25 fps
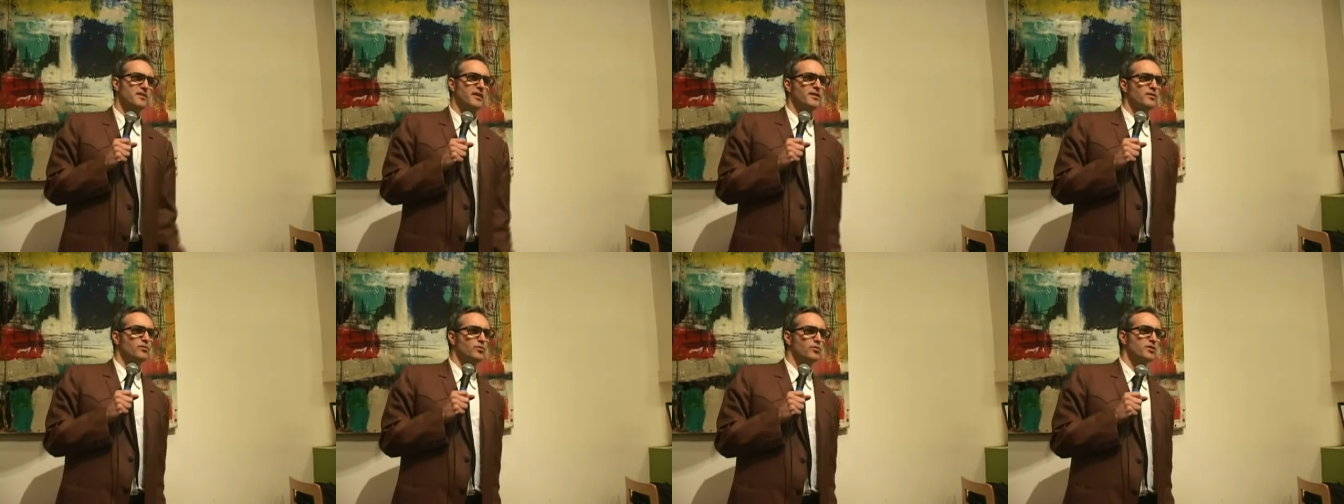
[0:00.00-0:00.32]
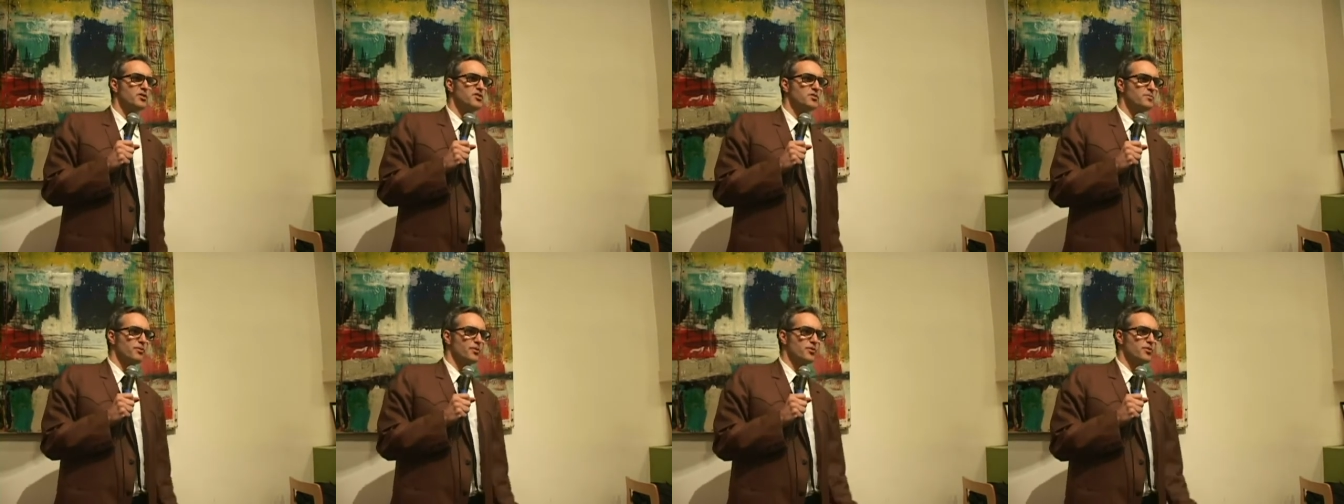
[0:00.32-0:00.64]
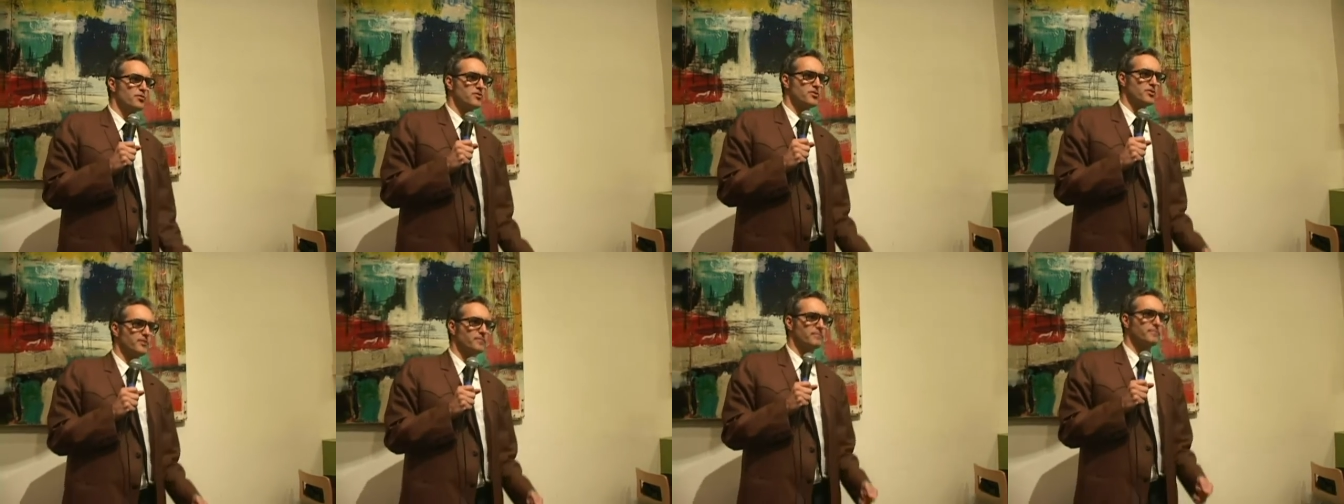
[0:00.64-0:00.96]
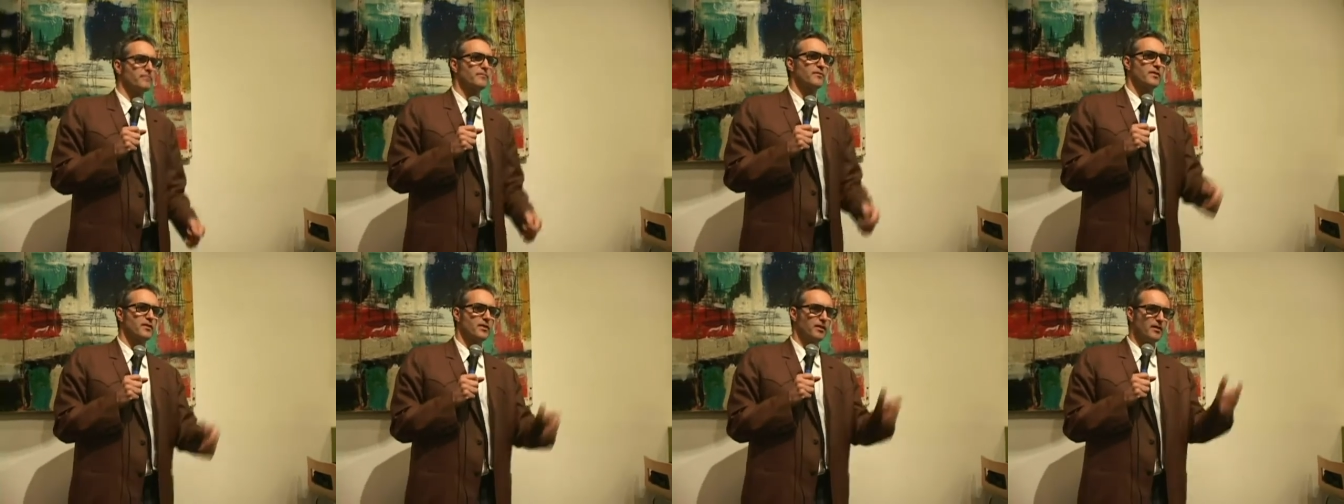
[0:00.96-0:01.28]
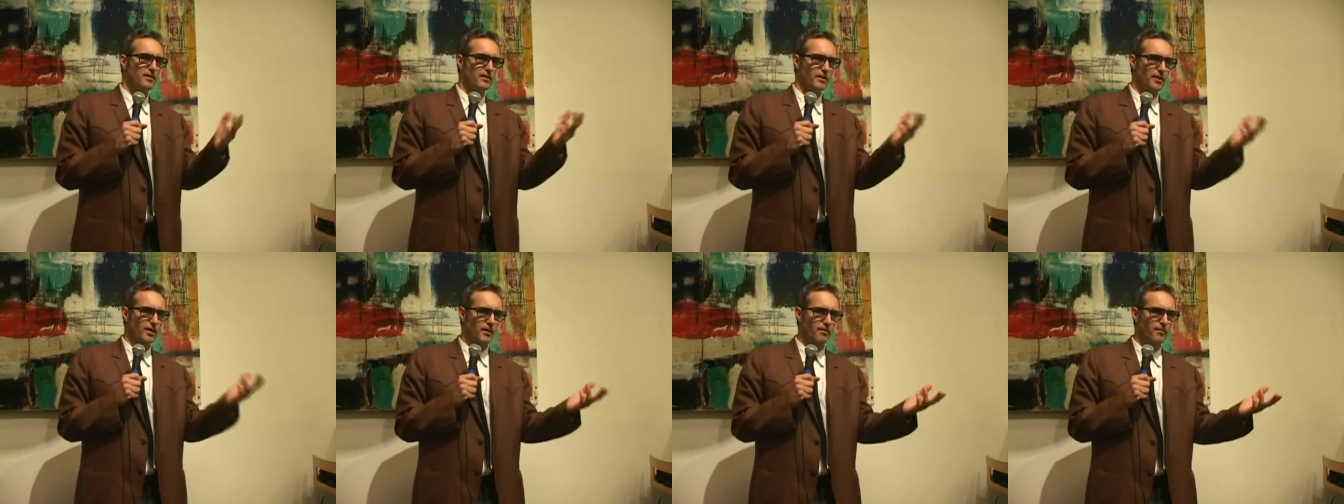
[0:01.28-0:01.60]
to this person
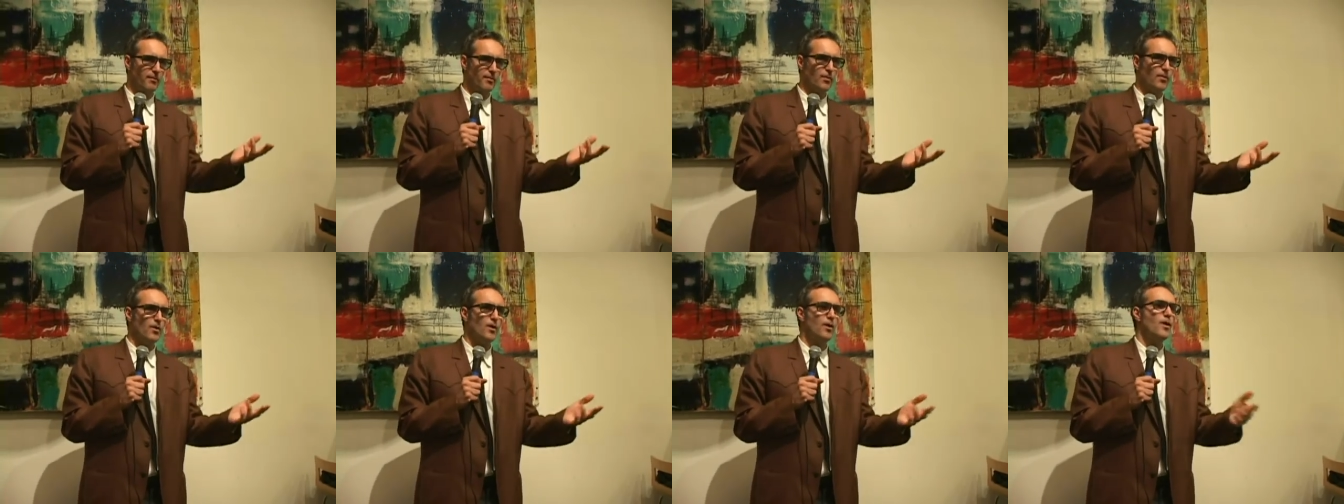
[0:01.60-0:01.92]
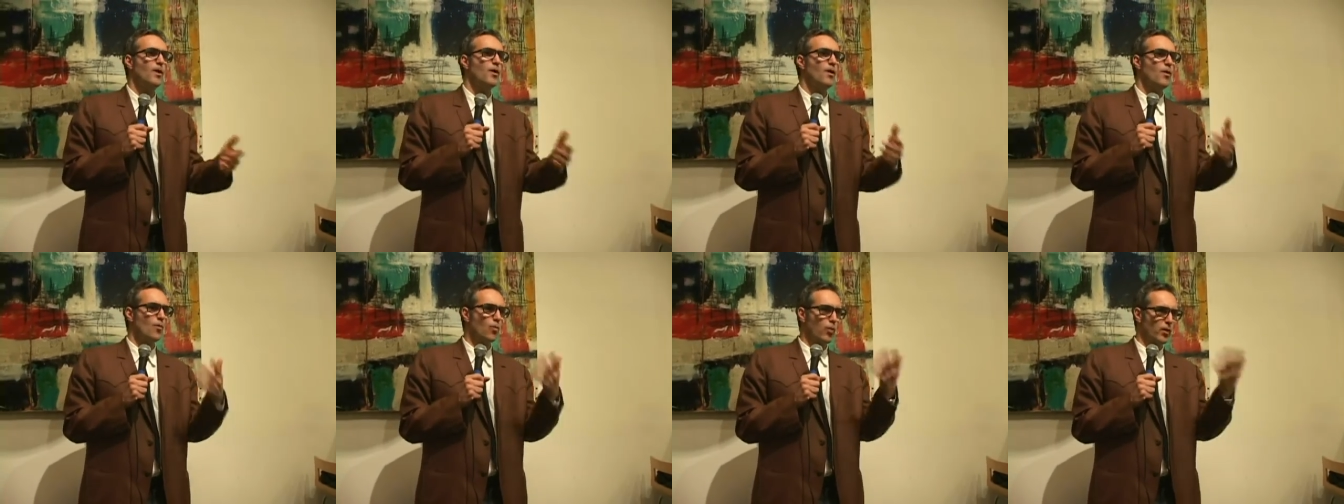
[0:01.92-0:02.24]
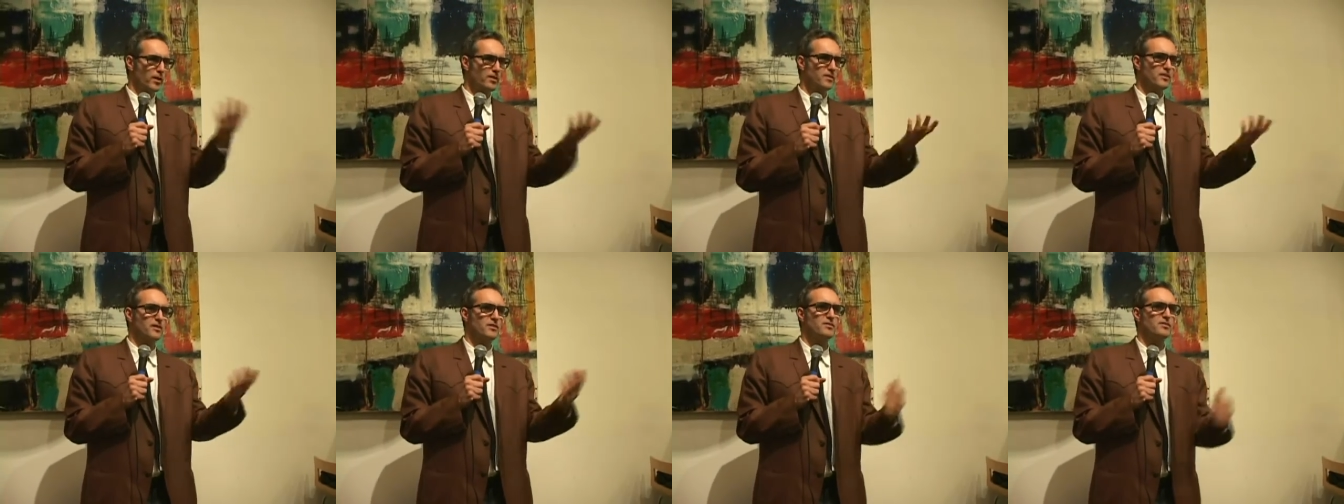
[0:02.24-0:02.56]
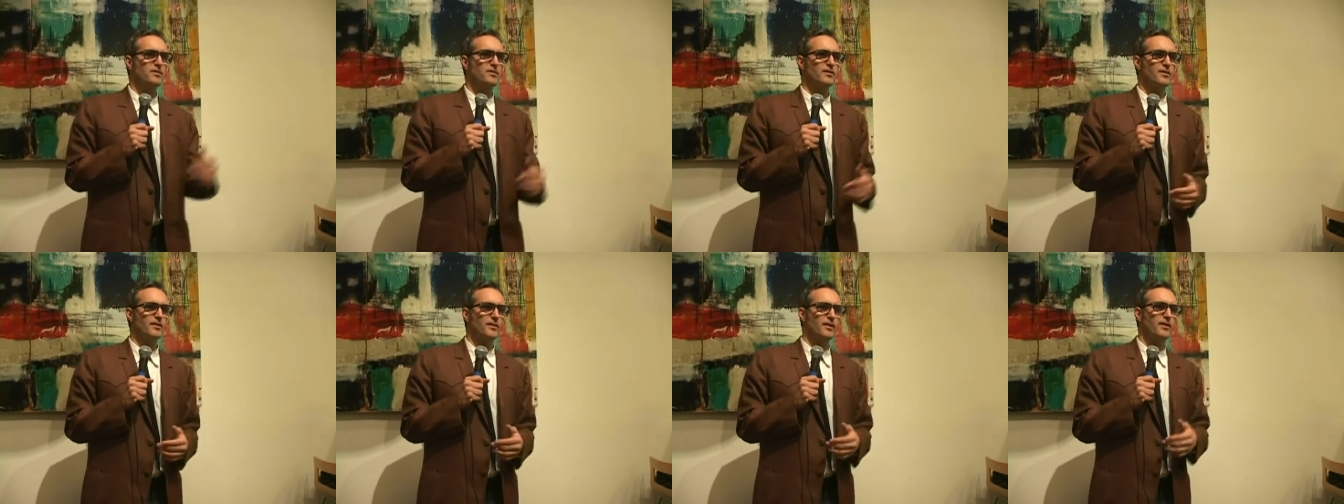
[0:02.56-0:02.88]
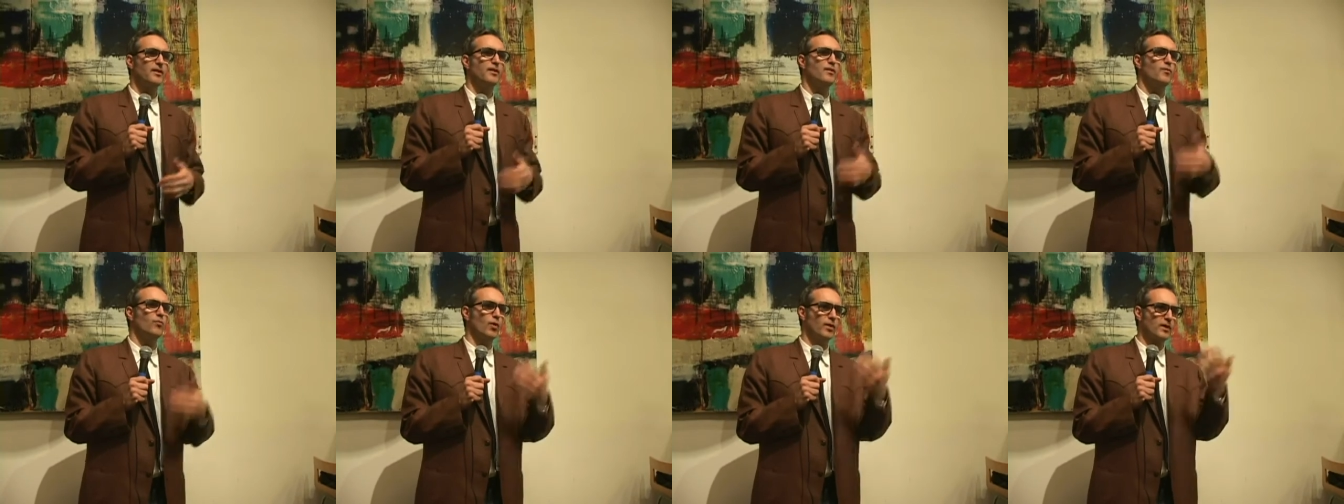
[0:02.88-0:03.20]
what
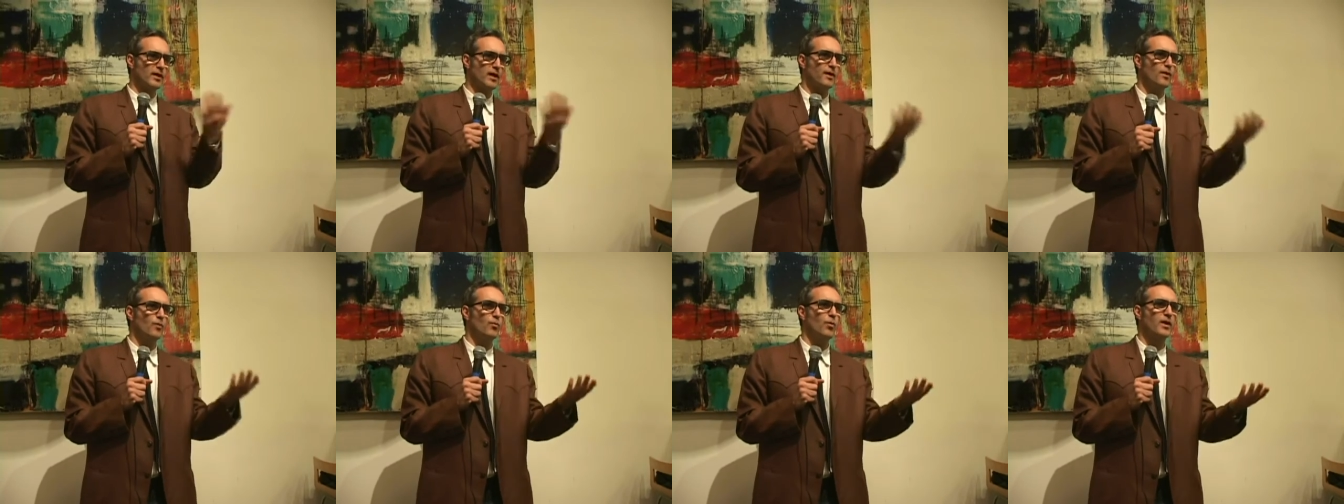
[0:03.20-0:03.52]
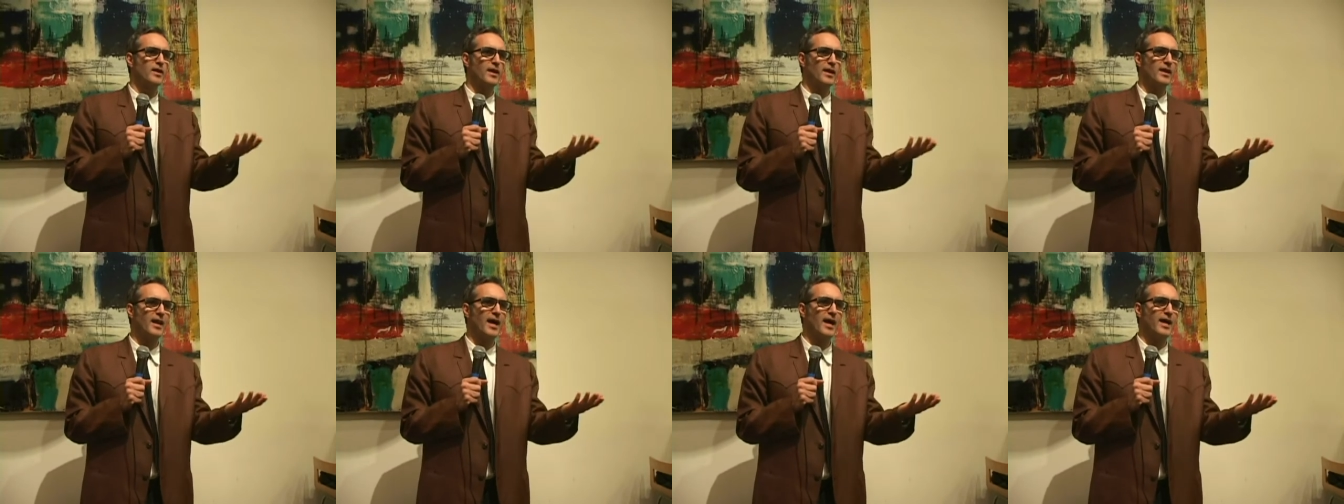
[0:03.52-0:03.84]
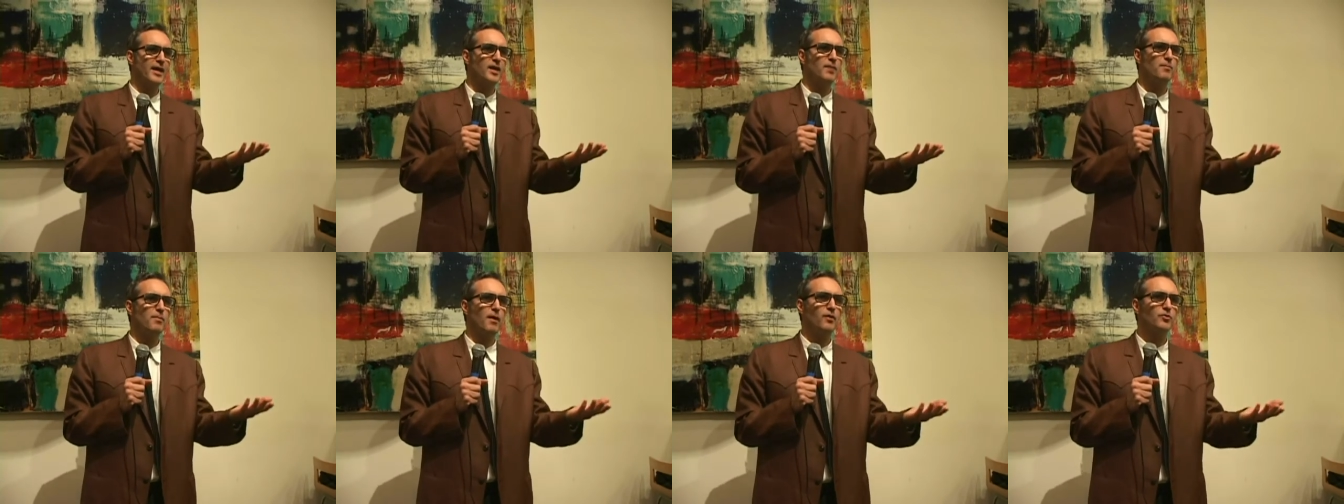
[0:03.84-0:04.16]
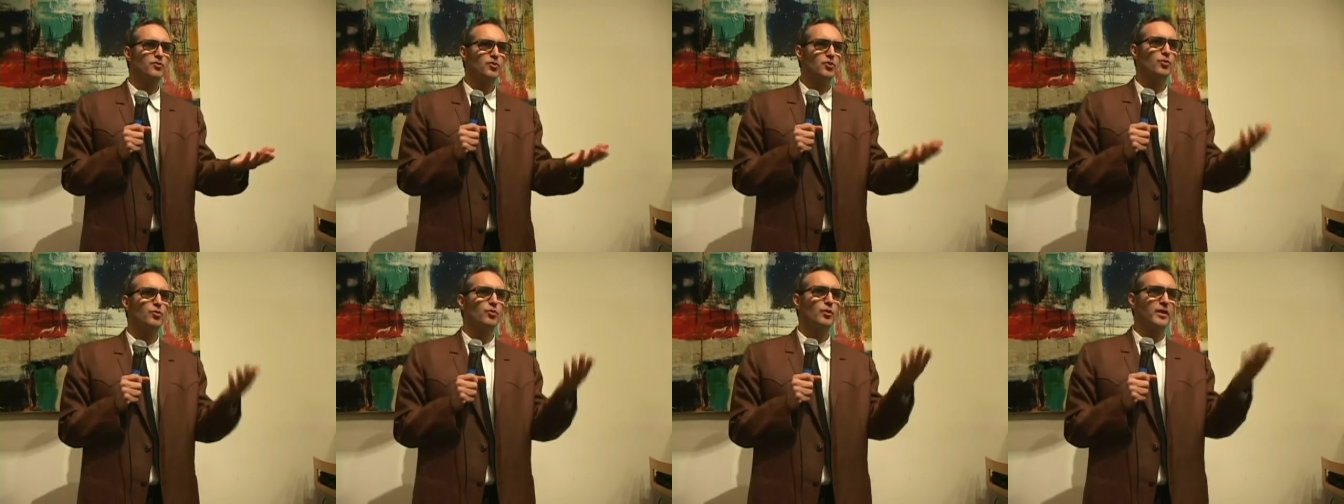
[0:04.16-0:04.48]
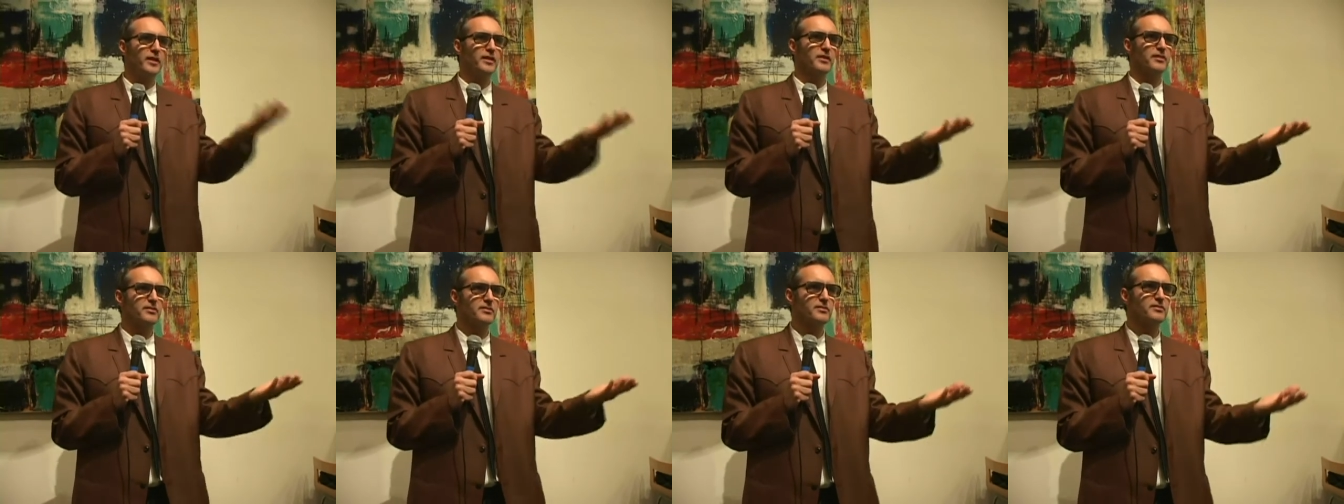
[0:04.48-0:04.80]
I like about you
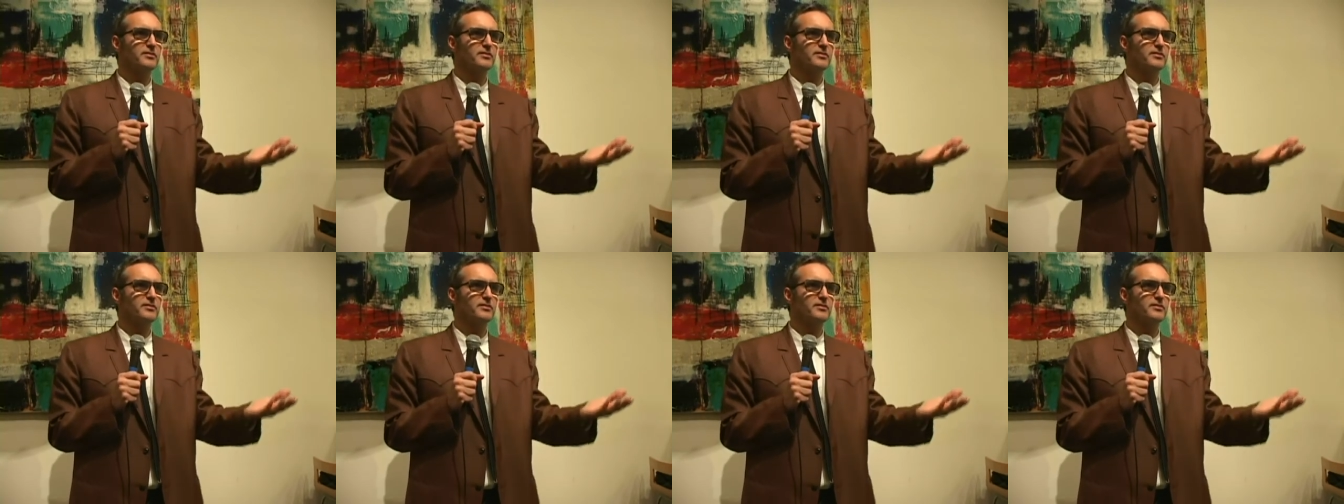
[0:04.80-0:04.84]
is.